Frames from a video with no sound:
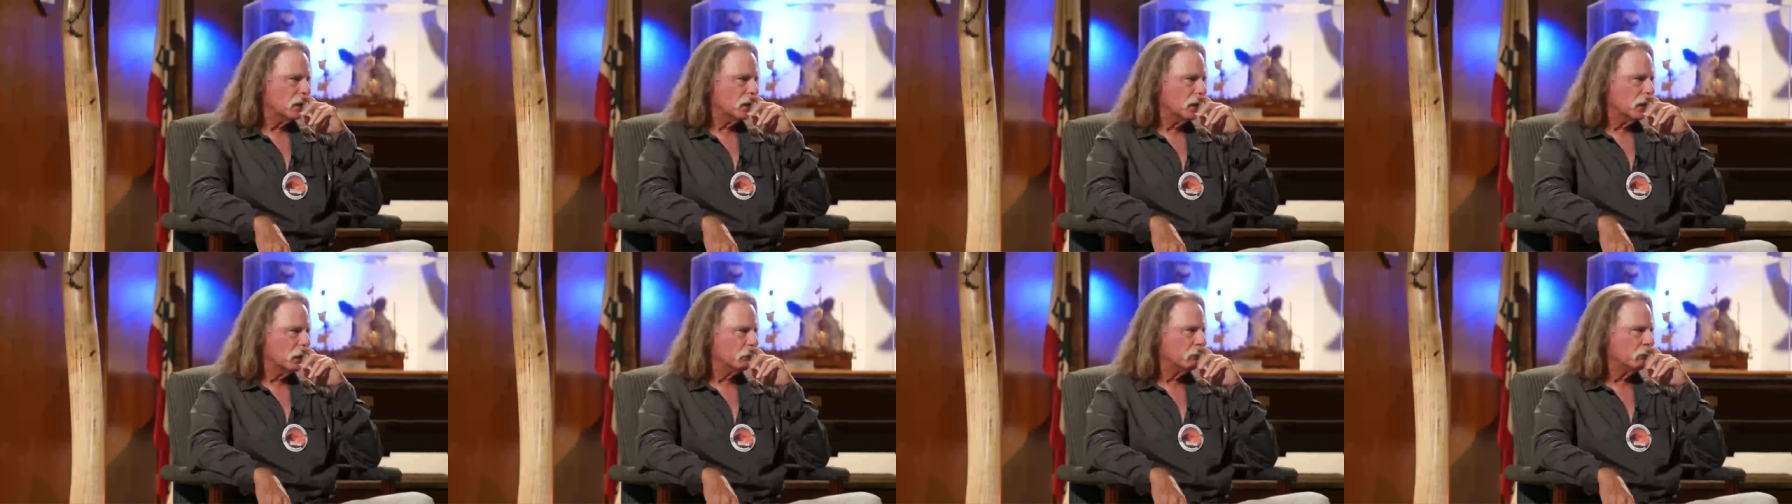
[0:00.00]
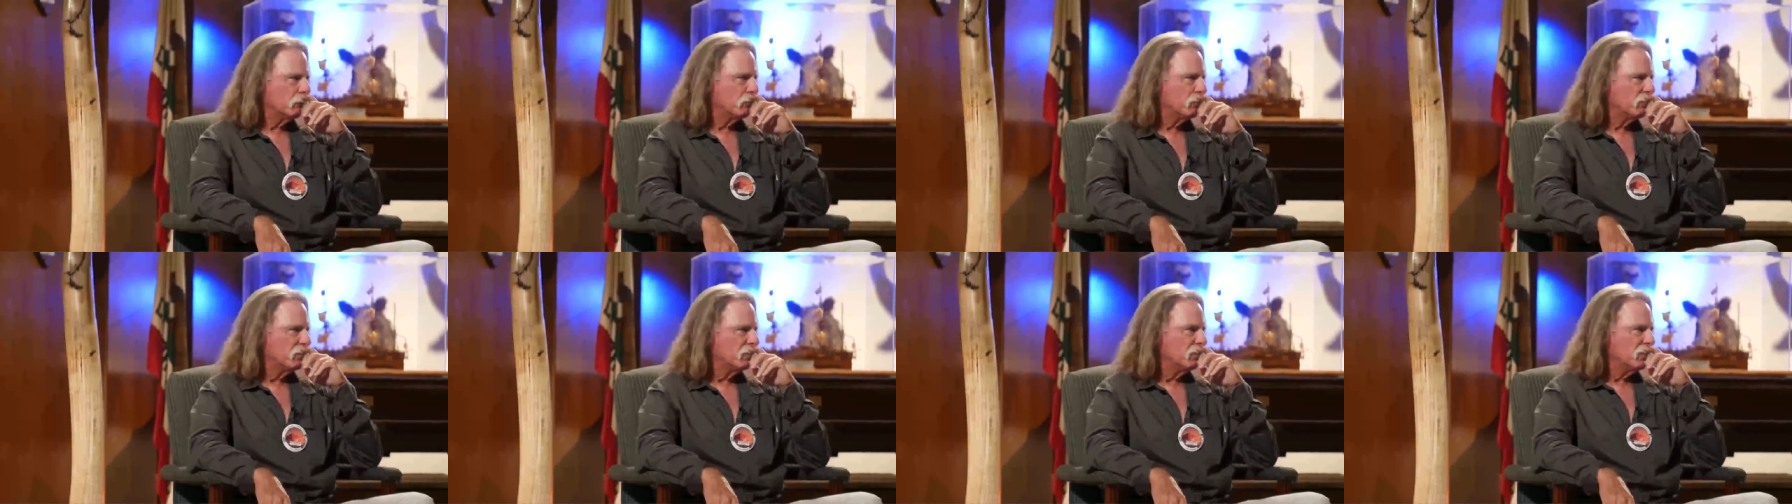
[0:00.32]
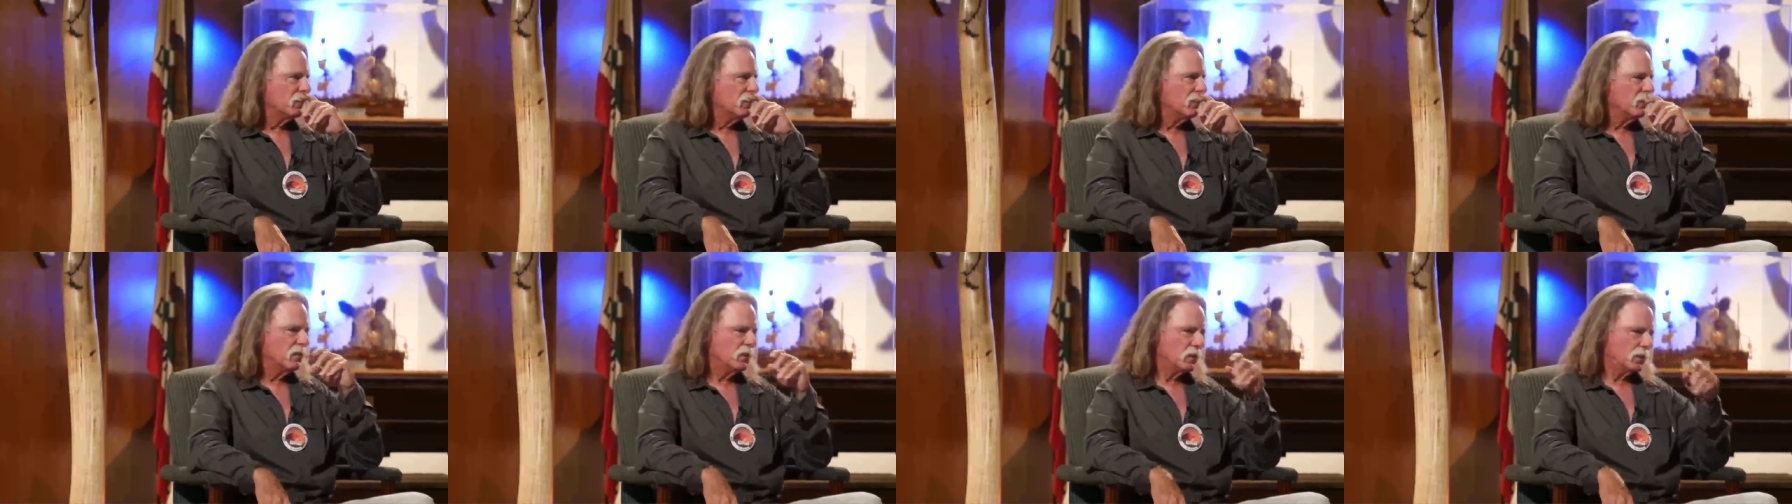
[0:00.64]
Um,
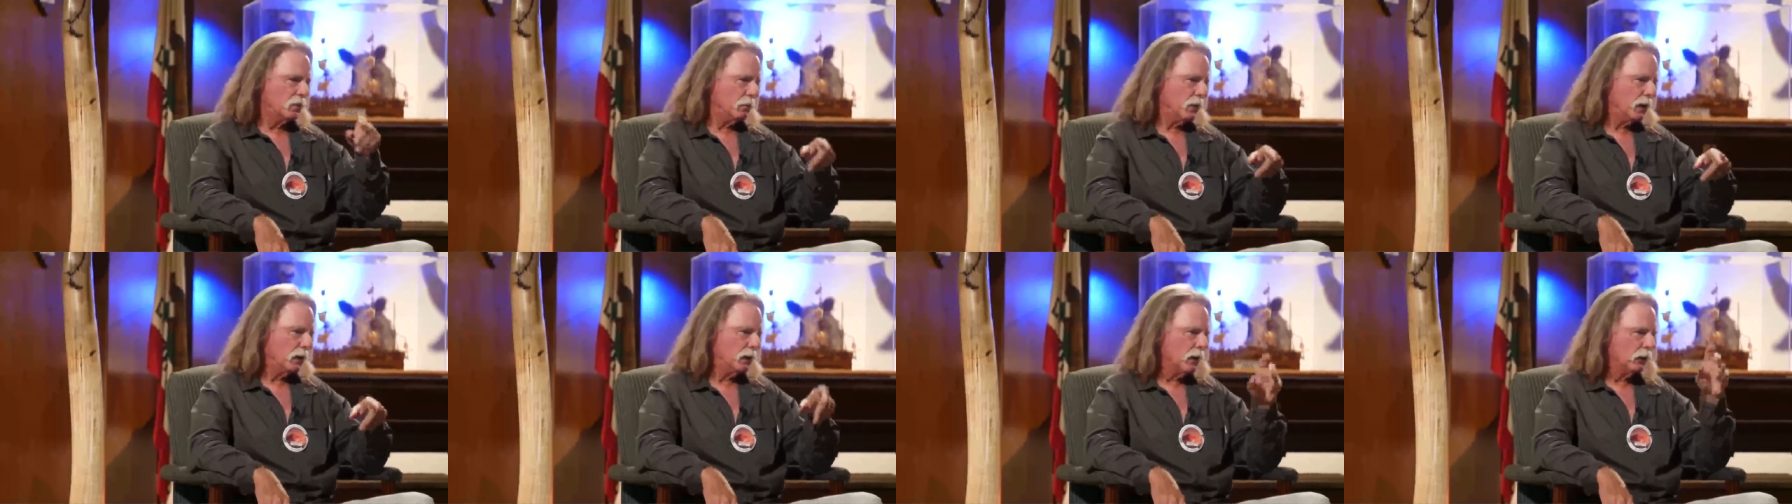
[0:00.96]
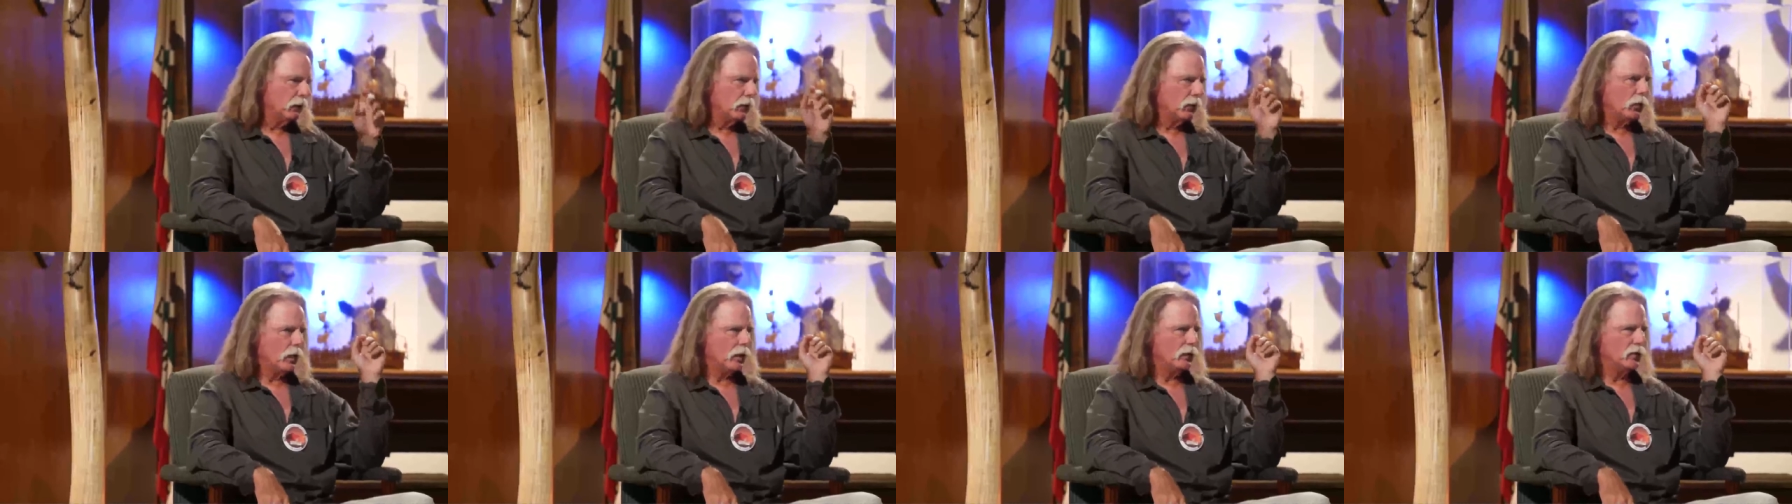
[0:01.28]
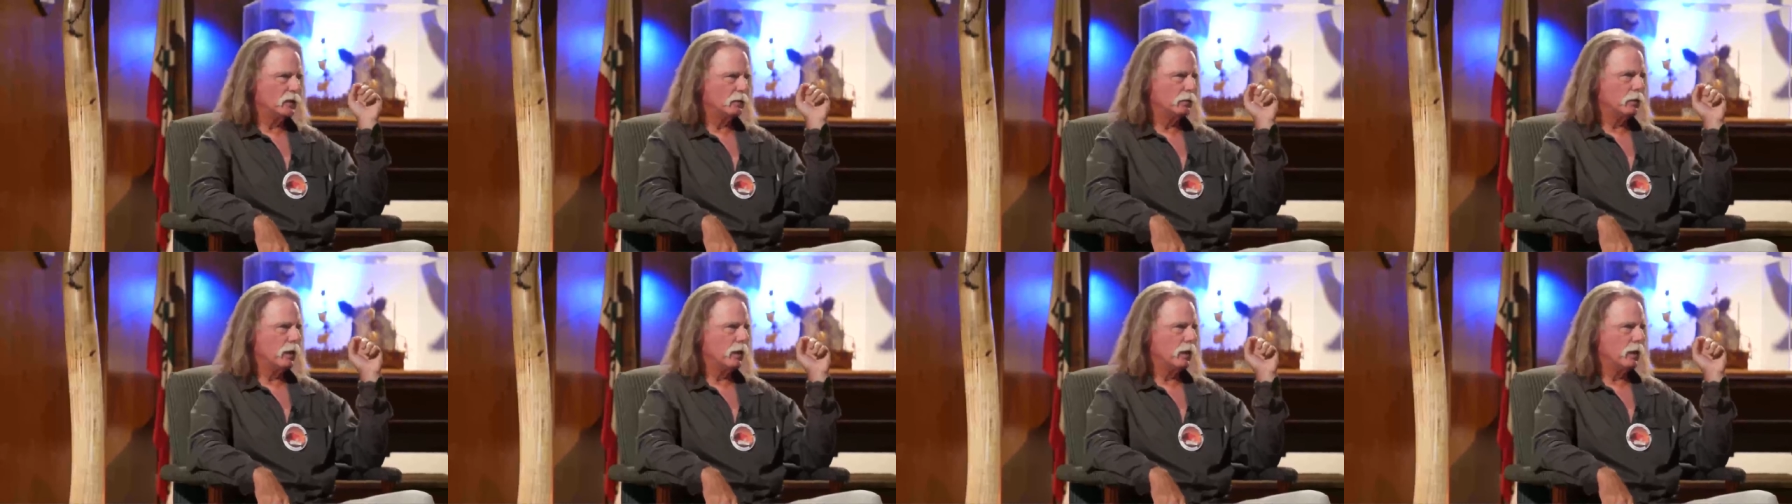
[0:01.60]
my lovely wife is